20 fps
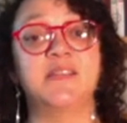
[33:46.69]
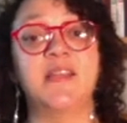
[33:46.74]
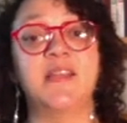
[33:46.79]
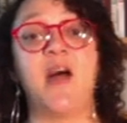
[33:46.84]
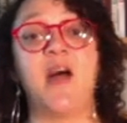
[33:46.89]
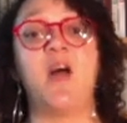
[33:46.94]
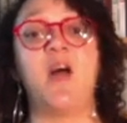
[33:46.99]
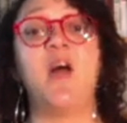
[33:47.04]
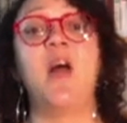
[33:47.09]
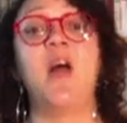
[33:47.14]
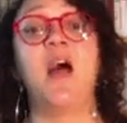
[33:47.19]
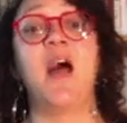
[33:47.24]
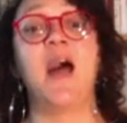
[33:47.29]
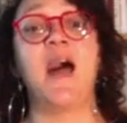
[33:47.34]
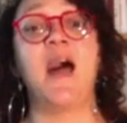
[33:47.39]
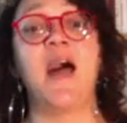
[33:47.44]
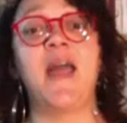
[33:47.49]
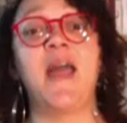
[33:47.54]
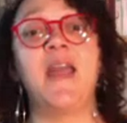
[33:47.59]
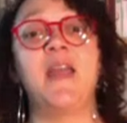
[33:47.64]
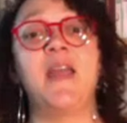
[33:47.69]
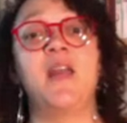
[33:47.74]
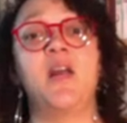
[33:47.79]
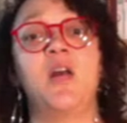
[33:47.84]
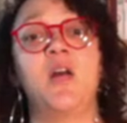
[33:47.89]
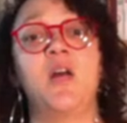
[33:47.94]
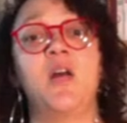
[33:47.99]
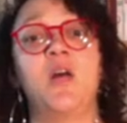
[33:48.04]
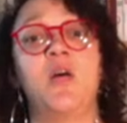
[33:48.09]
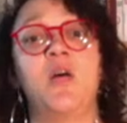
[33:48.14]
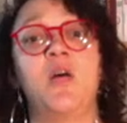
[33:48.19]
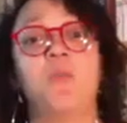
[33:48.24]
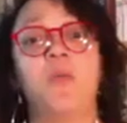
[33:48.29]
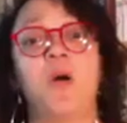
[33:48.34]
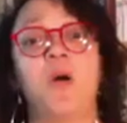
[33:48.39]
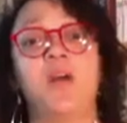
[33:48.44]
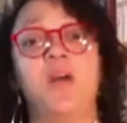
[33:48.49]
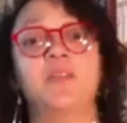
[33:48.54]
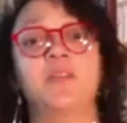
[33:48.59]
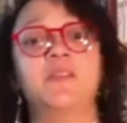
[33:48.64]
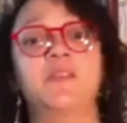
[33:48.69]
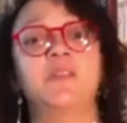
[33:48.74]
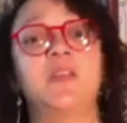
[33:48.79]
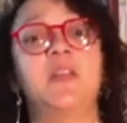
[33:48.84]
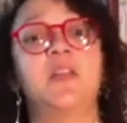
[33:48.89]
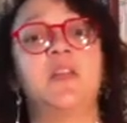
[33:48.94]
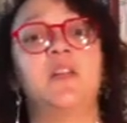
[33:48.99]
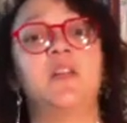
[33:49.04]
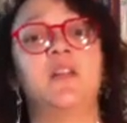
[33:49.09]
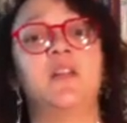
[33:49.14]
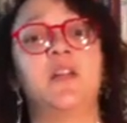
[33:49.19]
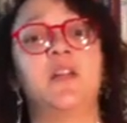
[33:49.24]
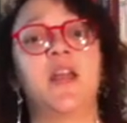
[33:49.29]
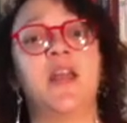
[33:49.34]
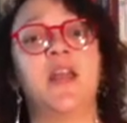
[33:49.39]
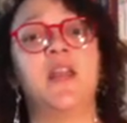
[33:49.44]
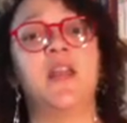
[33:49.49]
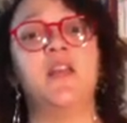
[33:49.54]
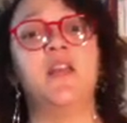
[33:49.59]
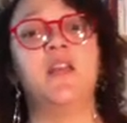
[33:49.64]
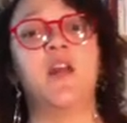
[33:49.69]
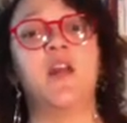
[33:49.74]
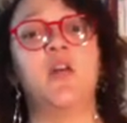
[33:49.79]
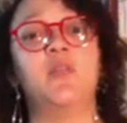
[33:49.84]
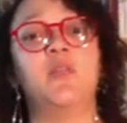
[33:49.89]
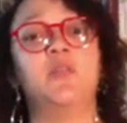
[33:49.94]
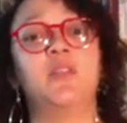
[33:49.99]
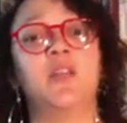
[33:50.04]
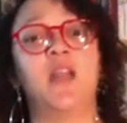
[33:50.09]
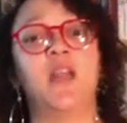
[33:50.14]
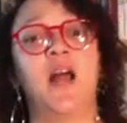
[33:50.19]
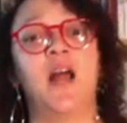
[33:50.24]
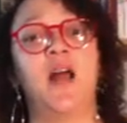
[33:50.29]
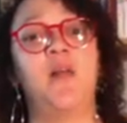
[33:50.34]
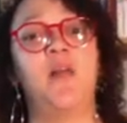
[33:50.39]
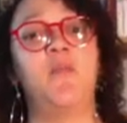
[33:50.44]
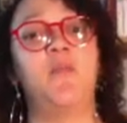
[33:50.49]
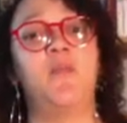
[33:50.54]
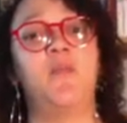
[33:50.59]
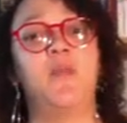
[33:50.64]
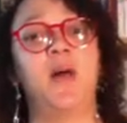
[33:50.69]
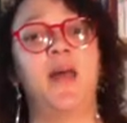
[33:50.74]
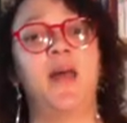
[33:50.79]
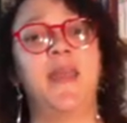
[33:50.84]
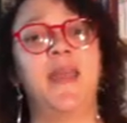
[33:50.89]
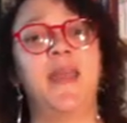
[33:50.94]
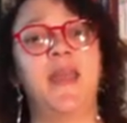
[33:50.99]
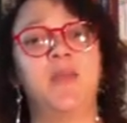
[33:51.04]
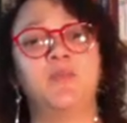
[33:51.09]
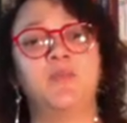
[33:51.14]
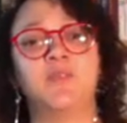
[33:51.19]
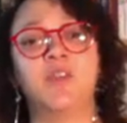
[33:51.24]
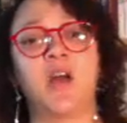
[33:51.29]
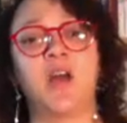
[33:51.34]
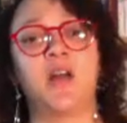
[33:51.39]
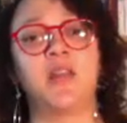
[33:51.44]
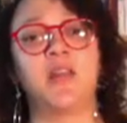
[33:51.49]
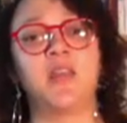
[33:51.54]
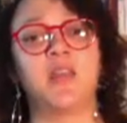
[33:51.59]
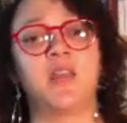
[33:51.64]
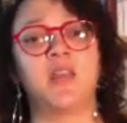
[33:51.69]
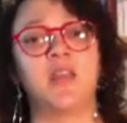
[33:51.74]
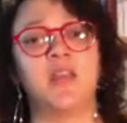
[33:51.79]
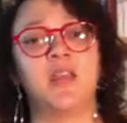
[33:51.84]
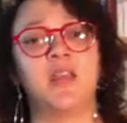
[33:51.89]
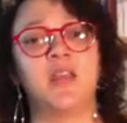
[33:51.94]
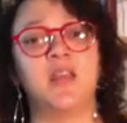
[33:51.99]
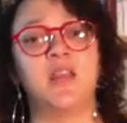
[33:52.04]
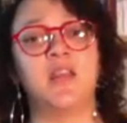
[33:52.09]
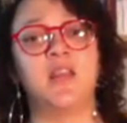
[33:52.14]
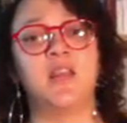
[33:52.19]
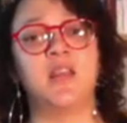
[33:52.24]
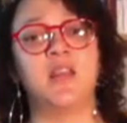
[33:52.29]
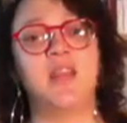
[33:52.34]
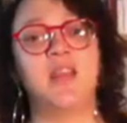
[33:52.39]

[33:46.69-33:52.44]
Now, I pause here and note that I am talking in